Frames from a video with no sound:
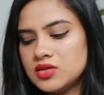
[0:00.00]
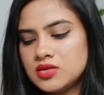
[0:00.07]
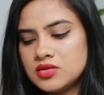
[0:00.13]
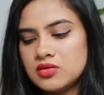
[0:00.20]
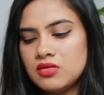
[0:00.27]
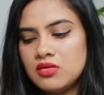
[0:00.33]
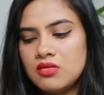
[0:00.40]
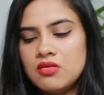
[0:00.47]

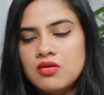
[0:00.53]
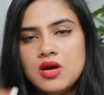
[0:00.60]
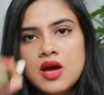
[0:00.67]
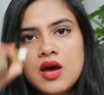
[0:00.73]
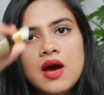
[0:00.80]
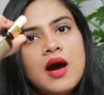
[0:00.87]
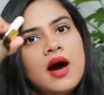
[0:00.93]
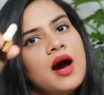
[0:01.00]
So
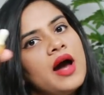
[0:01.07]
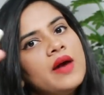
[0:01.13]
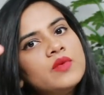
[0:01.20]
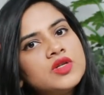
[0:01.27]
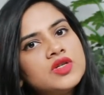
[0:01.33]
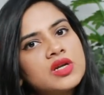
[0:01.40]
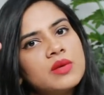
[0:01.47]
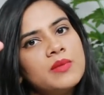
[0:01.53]
I
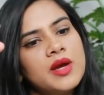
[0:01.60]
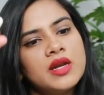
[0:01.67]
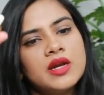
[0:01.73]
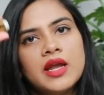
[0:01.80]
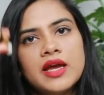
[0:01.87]
would recommend it,